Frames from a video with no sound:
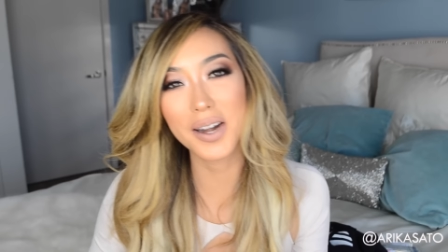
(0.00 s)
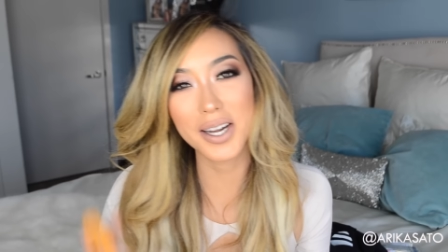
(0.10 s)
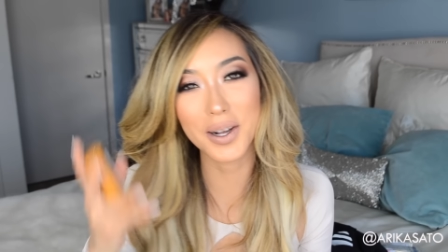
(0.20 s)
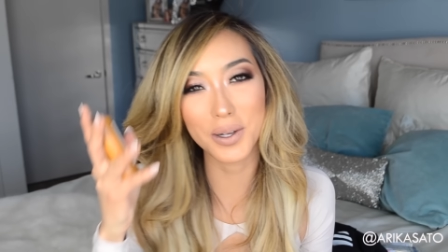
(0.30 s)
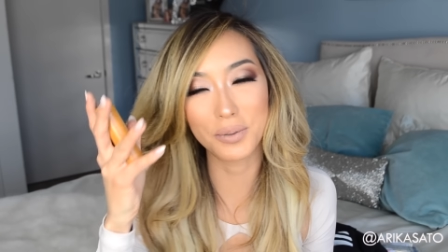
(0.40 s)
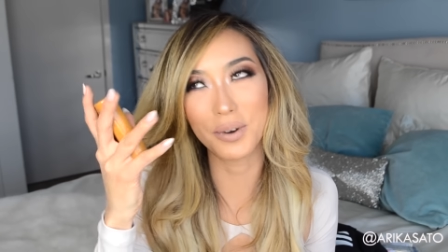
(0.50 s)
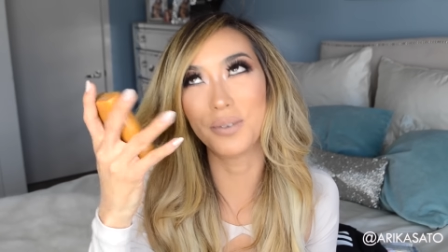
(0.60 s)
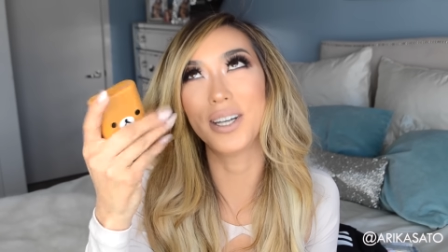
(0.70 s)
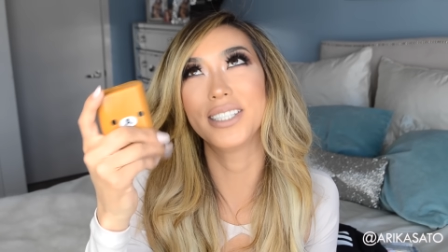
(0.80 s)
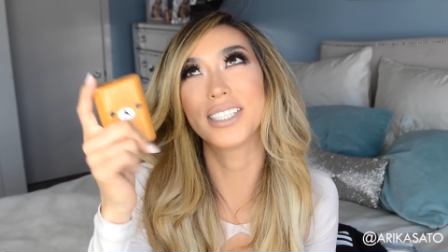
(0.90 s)
a kumo
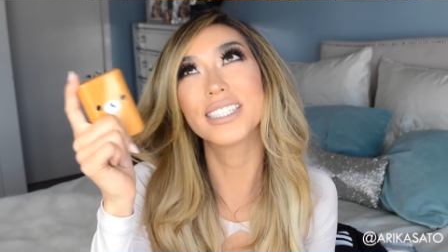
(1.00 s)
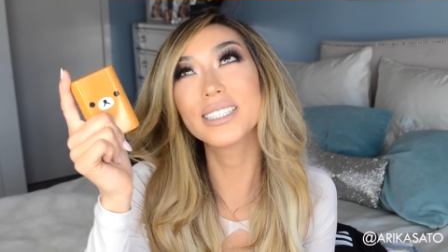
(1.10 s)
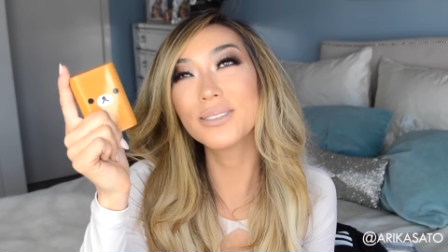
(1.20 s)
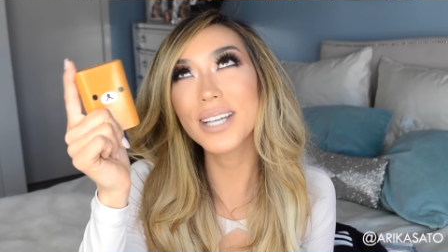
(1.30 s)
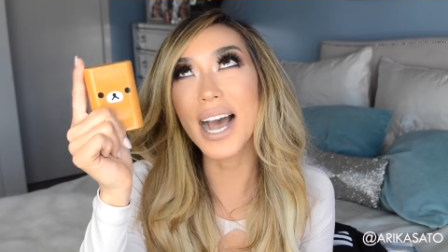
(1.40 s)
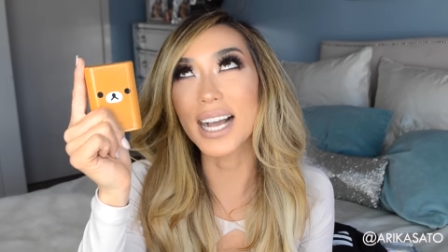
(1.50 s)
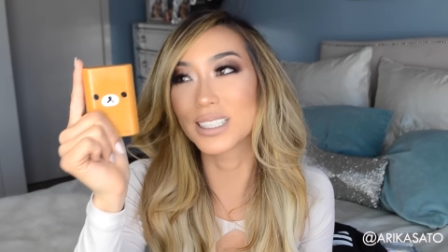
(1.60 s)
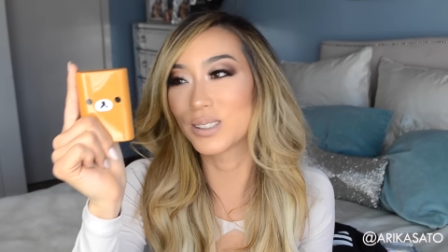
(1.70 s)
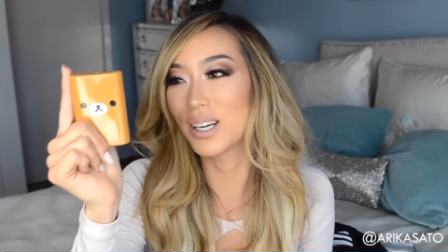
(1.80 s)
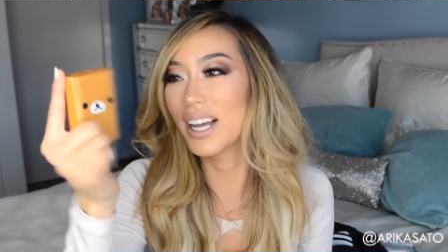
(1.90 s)
one just to be
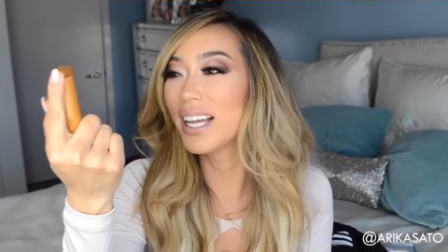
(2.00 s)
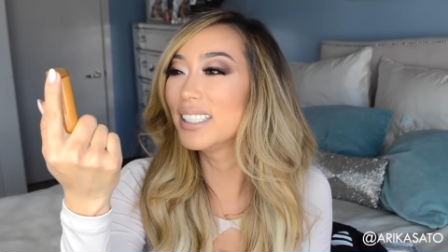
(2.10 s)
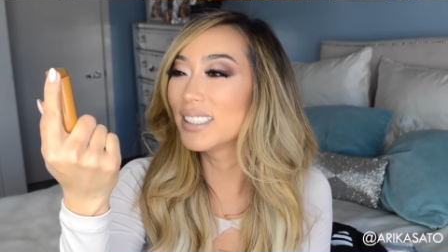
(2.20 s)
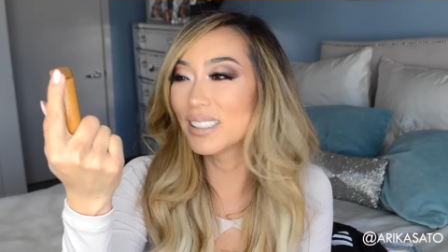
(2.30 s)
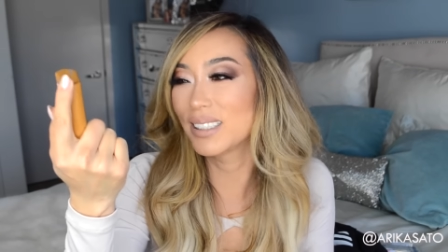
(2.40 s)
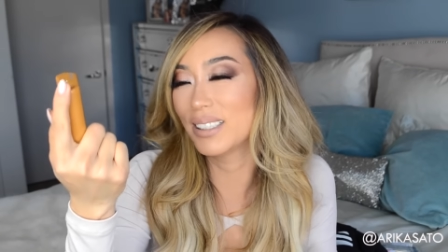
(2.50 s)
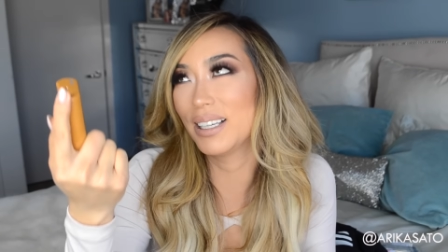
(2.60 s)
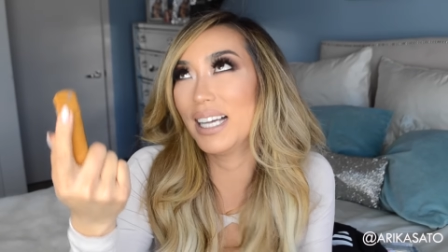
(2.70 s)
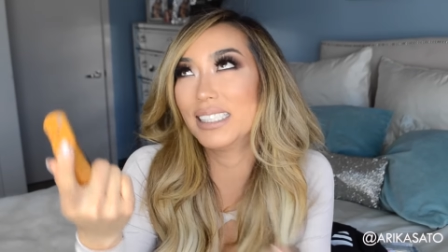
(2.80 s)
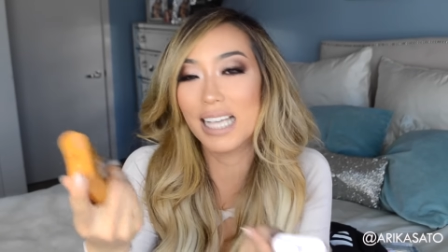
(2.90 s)
extra and just
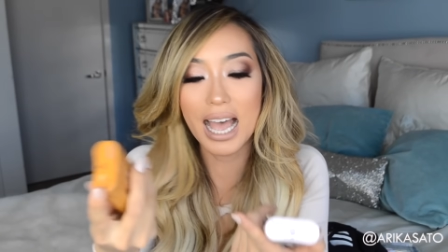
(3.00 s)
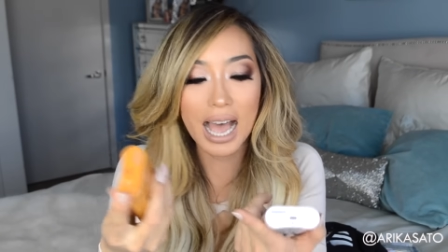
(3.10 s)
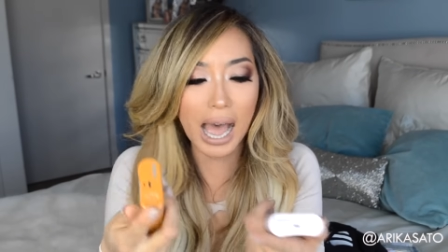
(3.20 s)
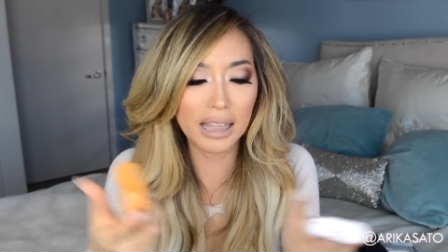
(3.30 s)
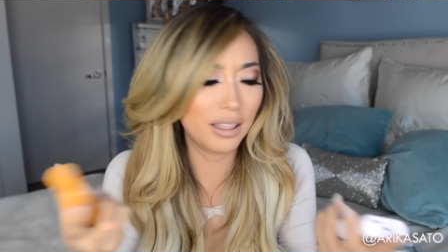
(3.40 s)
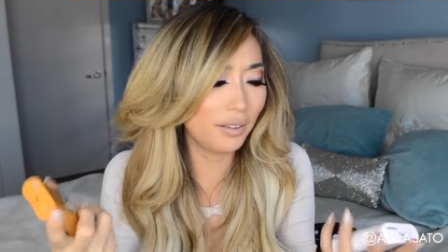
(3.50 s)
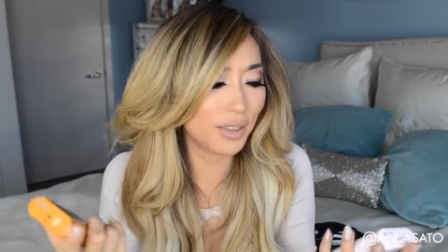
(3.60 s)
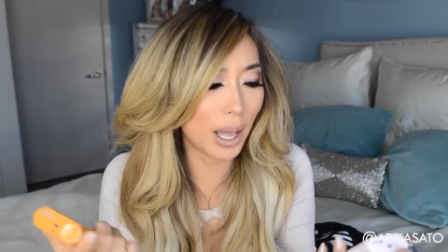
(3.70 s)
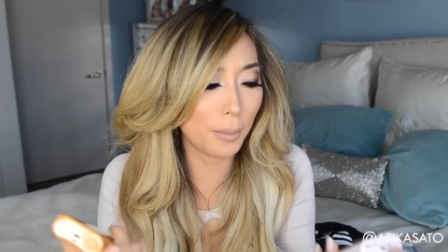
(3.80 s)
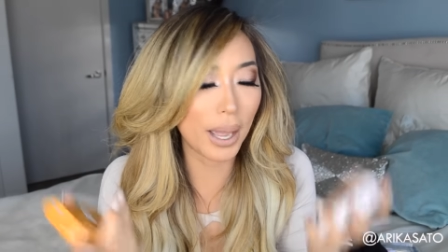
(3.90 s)
cause I love them.